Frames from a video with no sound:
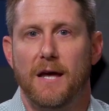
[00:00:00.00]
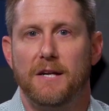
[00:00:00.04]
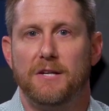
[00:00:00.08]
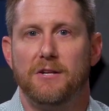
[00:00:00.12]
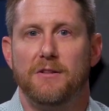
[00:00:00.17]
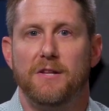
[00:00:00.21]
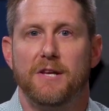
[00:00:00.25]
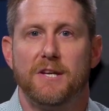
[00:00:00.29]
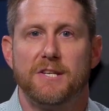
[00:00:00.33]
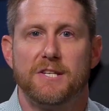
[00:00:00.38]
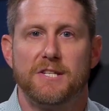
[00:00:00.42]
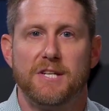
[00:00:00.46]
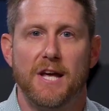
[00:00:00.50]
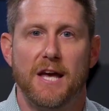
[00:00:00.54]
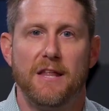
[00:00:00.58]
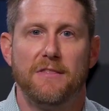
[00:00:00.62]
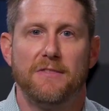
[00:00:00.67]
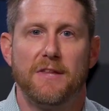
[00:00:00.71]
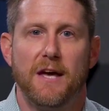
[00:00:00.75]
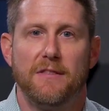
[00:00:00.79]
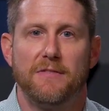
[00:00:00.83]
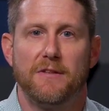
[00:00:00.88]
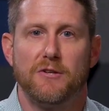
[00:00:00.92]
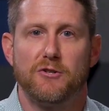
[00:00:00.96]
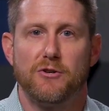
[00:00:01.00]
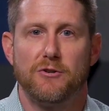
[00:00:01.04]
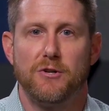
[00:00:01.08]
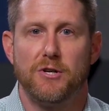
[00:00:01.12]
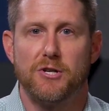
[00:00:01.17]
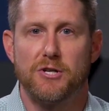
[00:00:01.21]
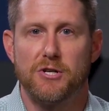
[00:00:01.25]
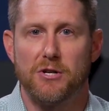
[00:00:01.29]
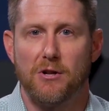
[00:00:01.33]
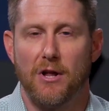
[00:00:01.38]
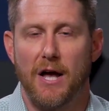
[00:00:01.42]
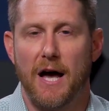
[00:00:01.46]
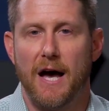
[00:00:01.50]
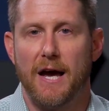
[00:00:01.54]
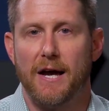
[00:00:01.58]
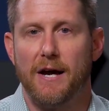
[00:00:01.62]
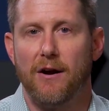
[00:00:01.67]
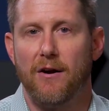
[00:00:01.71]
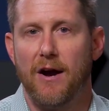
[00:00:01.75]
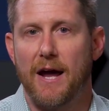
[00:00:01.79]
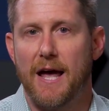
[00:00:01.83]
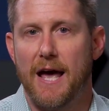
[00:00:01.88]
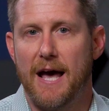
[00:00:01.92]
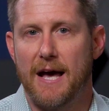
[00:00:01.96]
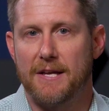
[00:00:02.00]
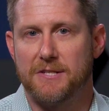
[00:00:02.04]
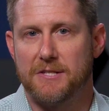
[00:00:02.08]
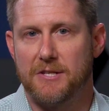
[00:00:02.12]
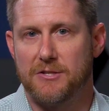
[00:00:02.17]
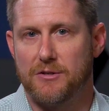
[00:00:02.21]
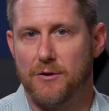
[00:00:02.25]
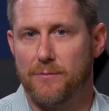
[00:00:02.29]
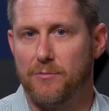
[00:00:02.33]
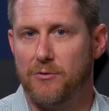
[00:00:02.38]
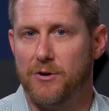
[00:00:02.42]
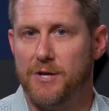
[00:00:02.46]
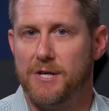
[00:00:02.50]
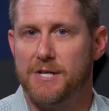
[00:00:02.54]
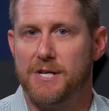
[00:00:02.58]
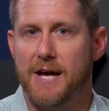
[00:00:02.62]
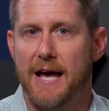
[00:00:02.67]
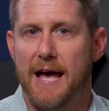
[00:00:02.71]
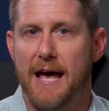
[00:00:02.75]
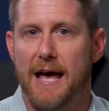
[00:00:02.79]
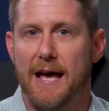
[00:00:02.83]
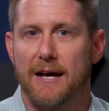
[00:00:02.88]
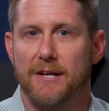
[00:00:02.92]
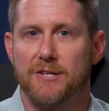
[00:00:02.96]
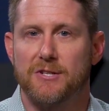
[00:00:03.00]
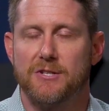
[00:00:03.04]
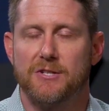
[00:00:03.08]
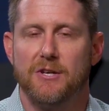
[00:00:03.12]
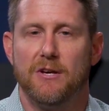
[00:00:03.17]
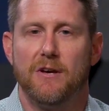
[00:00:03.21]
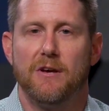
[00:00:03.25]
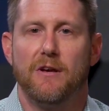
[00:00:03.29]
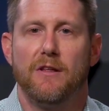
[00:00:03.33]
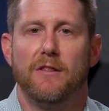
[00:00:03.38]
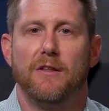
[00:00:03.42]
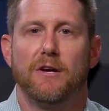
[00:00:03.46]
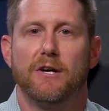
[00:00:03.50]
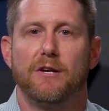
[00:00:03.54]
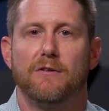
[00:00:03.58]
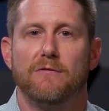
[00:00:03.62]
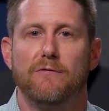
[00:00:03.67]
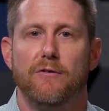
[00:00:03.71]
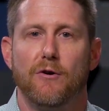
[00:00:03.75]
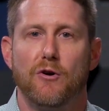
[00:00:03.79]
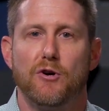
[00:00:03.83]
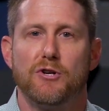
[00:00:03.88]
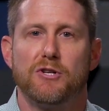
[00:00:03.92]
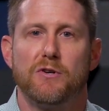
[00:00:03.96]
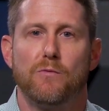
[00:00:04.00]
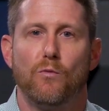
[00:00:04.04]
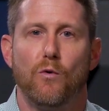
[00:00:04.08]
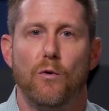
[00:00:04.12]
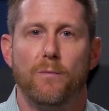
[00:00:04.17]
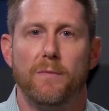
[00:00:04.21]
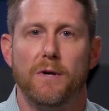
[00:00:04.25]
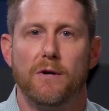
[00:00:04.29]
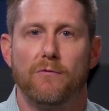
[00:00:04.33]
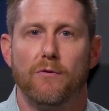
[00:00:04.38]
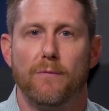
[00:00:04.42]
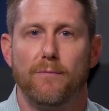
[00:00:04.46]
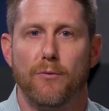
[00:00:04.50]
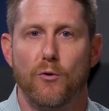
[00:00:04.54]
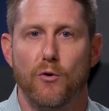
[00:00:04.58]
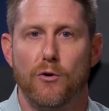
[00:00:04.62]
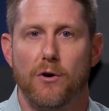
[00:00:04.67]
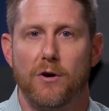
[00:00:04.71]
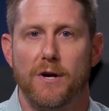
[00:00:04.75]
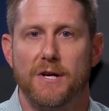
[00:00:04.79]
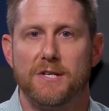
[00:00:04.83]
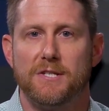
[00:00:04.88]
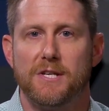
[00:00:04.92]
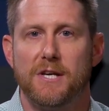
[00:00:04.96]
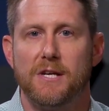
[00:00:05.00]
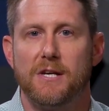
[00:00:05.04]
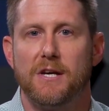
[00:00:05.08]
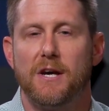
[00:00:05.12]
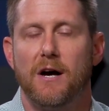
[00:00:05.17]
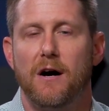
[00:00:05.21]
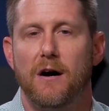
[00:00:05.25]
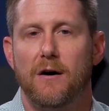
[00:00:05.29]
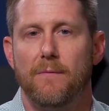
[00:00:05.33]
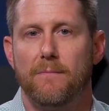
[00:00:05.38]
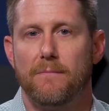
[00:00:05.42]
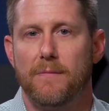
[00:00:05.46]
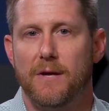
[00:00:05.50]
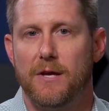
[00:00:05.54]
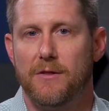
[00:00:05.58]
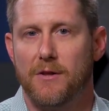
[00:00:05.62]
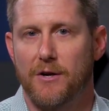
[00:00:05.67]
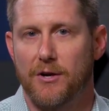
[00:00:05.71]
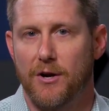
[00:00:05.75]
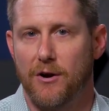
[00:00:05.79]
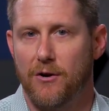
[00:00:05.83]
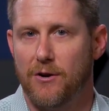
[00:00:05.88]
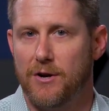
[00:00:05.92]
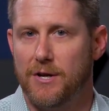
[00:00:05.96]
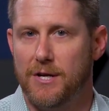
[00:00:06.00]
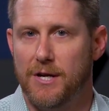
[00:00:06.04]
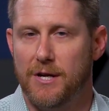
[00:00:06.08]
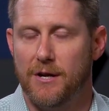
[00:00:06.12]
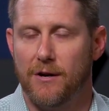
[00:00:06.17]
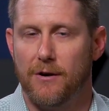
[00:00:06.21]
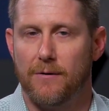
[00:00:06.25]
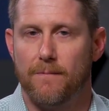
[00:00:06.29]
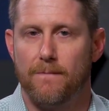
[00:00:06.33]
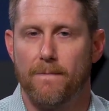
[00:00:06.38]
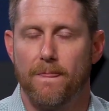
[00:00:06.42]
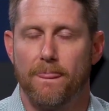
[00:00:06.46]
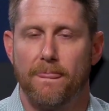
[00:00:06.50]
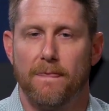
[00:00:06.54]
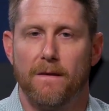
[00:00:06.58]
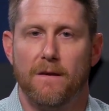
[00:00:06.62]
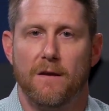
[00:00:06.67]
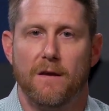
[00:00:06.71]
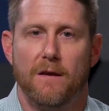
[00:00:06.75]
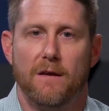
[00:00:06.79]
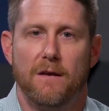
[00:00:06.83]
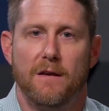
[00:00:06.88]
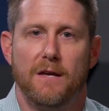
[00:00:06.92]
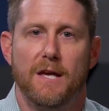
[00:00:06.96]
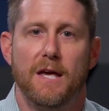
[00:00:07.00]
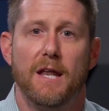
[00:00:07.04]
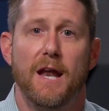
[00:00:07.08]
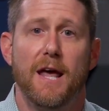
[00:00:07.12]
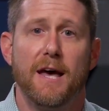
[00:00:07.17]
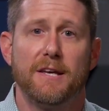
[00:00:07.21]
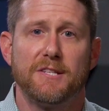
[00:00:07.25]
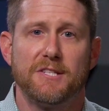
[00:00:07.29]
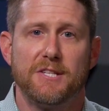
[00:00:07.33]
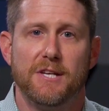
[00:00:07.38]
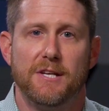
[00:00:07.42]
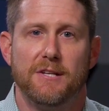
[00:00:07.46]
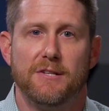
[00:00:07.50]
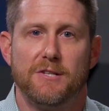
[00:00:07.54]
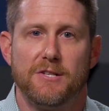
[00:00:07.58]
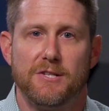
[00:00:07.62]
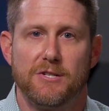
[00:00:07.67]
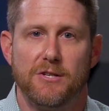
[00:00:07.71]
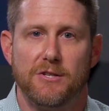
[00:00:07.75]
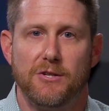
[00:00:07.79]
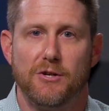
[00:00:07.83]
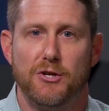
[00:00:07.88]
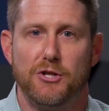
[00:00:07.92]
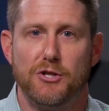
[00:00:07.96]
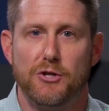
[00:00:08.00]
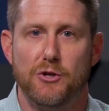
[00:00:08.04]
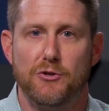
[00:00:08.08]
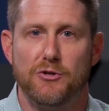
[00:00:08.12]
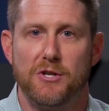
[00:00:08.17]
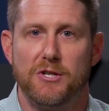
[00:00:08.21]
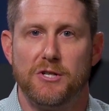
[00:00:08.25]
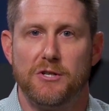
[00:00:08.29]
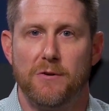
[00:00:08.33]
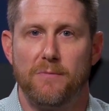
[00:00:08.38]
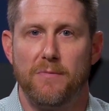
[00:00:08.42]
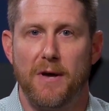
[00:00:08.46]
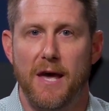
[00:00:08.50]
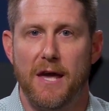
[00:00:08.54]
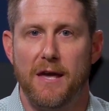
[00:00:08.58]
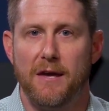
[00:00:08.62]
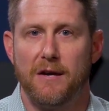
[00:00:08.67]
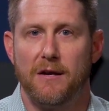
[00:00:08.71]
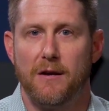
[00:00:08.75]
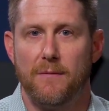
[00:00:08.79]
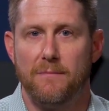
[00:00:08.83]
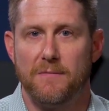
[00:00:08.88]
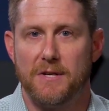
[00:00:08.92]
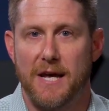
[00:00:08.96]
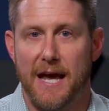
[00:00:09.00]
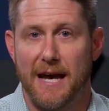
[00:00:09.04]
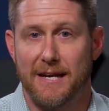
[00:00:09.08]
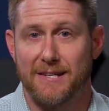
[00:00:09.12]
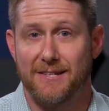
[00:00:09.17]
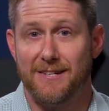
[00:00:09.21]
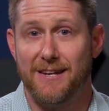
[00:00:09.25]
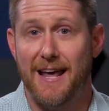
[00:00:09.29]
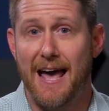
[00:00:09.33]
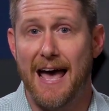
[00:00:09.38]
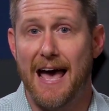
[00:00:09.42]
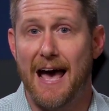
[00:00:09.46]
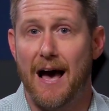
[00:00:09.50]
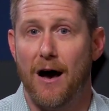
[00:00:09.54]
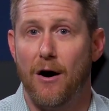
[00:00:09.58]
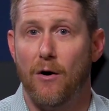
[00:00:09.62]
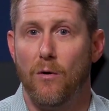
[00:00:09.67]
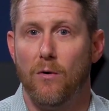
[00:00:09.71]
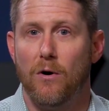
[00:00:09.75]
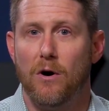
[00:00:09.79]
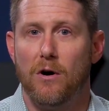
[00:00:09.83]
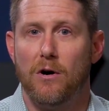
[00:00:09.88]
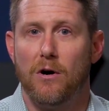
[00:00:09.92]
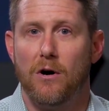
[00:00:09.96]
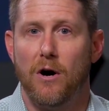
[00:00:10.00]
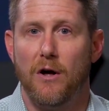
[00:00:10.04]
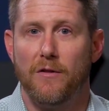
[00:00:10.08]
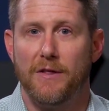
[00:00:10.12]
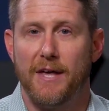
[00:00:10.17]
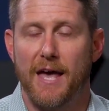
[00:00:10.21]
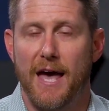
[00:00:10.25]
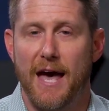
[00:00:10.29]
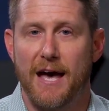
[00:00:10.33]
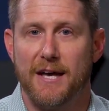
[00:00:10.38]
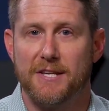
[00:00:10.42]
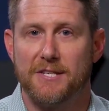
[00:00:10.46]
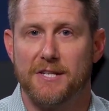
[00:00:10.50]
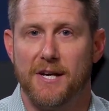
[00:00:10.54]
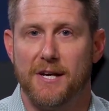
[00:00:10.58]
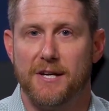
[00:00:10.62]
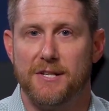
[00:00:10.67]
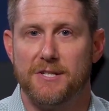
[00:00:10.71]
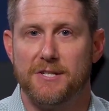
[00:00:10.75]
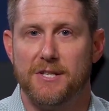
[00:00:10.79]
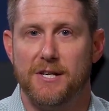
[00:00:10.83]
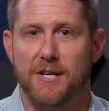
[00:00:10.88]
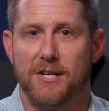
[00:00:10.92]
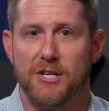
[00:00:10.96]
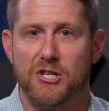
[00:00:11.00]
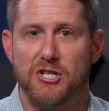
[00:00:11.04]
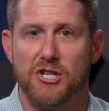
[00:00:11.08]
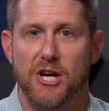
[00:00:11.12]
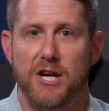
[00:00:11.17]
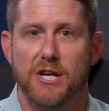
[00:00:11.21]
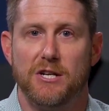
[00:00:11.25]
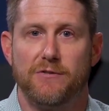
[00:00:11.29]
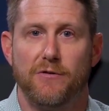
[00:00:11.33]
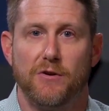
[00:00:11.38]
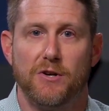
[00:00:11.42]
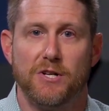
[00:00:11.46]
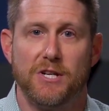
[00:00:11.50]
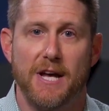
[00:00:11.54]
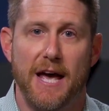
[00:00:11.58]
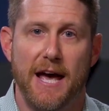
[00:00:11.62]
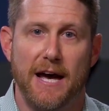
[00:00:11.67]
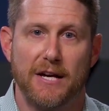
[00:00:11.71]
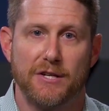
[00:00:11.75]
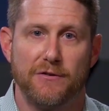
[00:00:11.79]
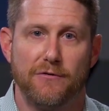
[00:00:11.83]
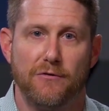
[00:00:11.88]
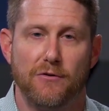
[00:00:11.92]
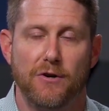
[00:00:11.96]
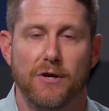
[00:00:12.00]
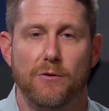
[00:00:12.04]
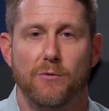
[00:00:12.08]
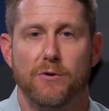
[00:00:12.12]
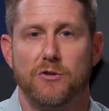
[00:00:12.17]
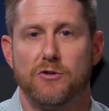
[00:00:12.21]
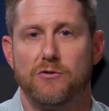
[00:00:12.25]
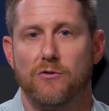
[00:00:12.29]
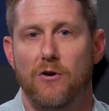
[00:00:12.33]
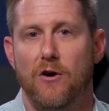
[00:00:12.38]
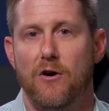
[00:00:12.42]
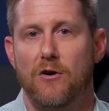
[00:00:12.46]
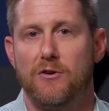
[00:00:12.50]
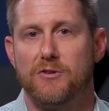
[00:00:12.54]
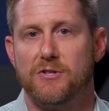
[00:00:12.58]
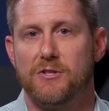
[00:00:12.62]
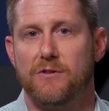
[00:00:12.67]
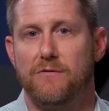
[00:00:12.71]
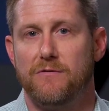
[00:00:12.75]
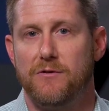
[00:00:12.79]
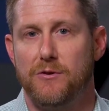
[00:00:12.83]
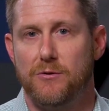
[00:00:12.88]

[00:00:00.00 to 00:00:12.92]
and to the extent that the traditional IRA assets are pre-tax, the conversion will be reported as income in the current year. In essence, you're choosing to pay income tax now on the assets in exchange for tax-free withdrawals in the